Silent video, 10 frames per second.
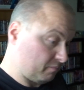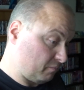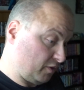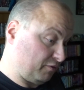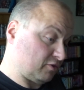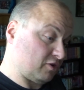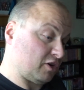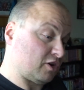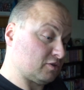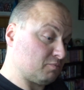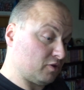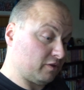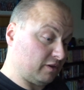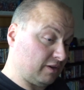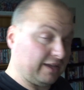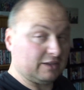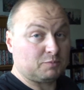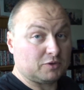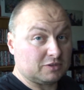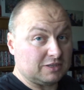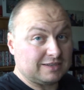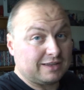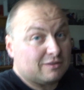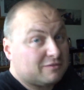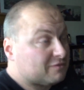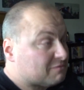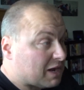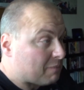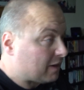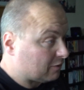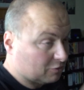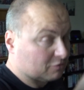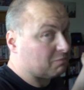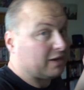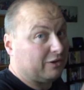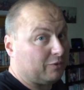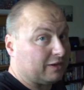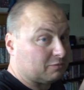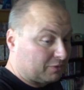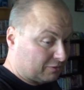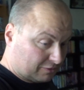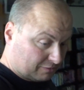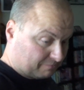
But if it's gonna cost more than an Xbox itself, might as well just buy a new Xbox.